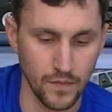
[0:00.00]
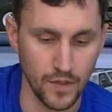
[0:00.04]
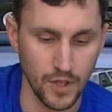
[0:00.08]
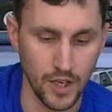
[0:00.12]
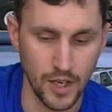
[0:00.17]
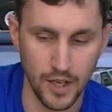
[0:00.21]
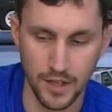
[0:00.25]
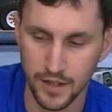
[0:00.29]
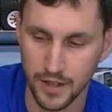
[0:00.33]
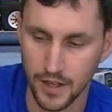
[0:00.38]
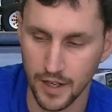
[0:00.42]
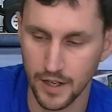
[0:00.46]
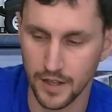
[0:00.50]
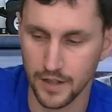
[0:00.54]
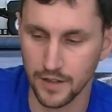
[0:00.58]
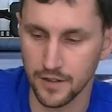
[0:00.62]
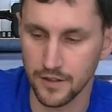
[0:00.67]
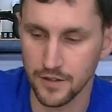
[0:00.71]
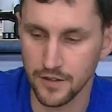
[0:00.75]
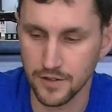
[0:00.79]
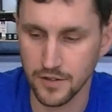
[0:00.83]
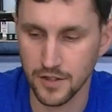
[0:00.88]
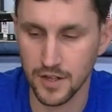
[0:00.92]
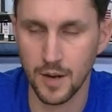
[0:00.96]
And then
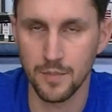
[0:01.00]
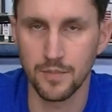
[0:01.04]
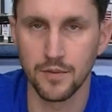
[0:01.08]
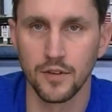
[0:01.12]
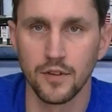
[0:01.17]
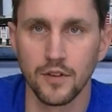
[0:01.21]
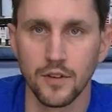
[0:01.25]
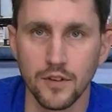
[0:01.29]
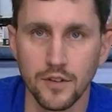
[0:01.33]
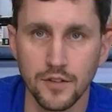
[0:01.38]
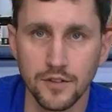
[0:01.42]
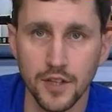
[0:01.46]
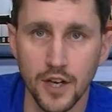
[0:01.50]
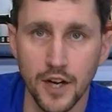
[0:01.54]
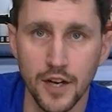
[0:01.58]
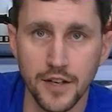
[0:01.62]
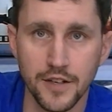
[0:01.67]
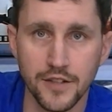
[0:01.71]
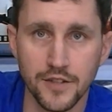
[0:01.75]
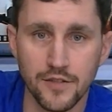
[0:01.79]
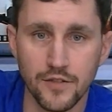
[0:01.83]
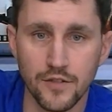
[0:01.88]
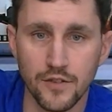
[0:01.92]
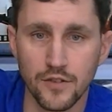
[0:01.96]
there's a couple of little tiny
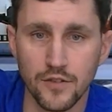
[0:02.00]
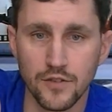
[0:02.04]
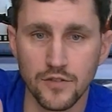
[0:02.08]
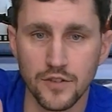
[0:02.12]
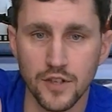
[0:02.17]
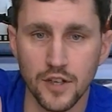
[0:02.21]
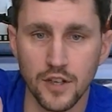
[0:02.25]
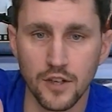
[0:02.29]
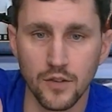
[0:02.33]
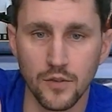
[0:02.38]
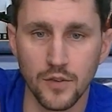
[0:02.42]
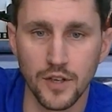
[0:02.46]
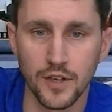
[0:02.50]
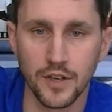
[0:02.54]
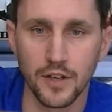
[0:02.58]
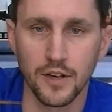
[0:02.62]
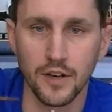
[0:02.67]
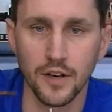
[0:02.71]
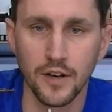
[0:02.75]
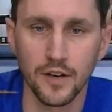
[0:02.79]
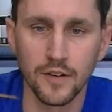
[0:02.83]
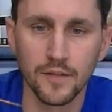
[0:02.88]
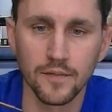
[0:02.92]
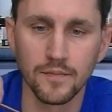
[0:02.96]
screws that go in
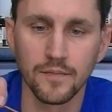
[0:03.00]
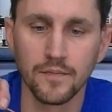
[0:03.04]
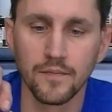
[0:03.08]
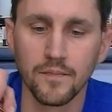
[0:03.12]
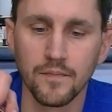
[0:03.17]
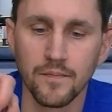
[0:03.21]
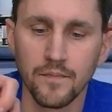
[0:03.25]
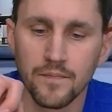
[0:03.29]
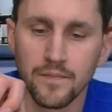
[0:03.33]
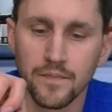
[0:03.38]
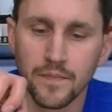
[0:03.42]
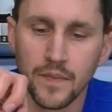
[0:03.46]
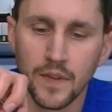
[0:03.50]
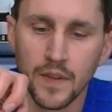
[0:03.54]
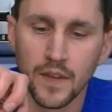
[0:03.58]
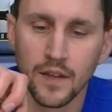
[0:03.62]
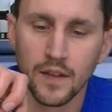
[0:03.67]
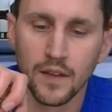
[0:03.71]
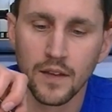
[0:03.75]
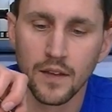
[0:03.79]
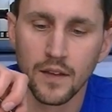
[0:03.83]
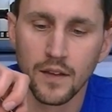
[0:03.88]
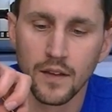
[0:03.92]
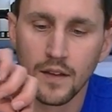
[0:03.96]
here.
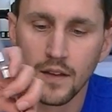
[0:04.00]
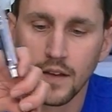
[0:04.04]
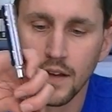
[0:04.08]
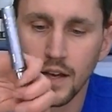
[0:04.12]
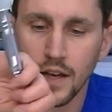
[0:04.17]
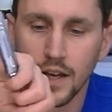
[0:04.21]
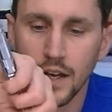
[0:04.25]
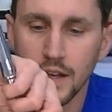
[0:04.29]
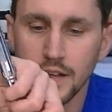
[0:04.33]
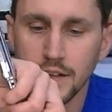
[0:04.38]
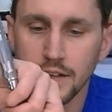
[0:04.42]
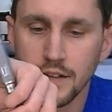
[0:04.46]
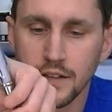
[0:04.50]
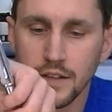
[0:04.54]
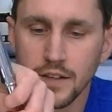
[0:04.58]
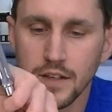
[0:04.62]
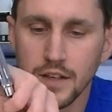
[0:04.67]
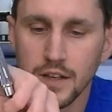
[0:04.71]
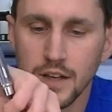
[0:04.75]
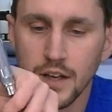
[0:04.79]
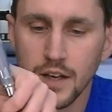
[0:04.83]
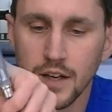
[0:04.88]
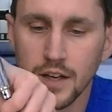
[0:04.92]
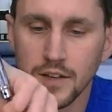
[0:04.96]
And you need
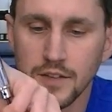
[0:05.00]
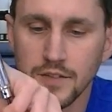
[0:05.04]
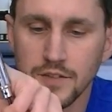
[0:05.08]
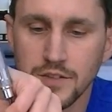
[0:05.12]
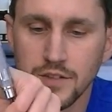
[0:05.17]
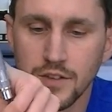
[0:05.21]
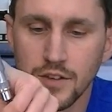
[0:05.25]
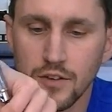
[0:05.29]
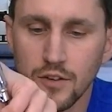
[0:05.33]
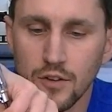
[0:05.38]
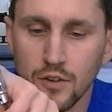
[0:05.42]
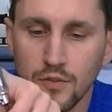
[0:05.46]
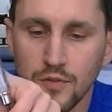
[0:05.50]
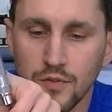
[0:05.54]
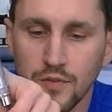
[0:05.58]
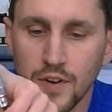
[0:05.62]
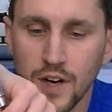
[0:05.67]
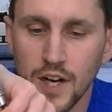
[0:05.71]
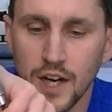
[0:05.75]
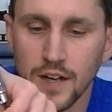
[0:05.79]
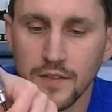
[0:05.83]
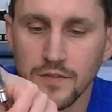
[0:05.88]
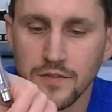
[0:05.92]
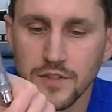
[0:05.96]
a
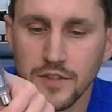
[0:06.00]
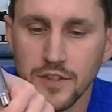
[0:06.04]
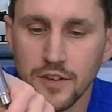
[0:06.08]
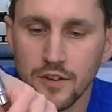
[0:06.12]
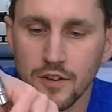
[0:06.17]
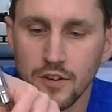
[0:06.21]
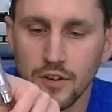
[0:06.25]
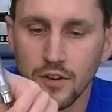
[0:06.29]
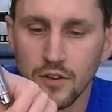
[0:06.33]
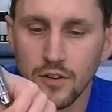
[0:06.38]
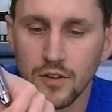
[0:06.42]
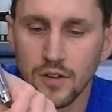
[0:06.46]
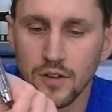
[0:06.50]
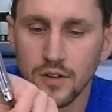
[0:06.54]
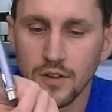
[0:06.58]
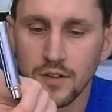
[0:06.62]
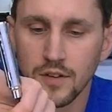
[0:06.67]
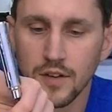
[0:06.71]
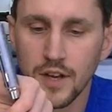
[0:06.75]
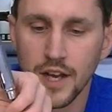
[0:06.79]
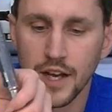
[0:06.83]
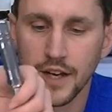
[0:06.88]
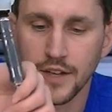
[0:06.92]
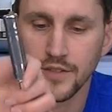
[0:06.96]
050
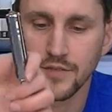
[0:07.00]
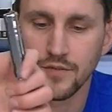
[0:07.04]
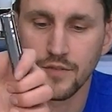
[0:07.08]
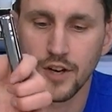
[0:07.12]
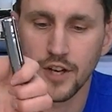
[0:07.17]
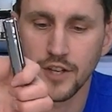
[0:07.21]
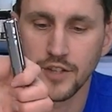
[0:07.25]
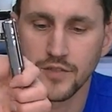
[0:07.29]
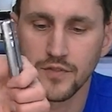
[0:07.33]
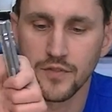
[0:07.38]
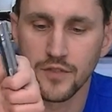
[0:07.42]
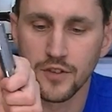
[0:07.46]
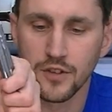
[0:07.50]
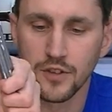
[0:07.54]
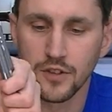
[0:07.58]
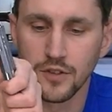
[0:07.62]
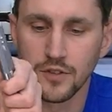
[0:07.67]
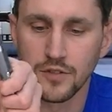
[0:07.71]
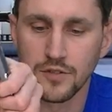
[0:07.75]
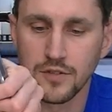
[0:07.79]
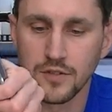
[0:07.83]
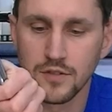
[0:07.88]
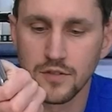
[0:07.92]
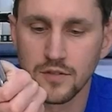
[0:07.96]
hex wrench for
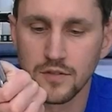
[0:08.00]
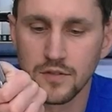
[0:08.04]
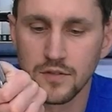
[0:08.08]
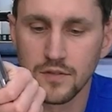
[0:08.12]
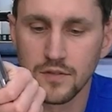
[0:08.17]
those.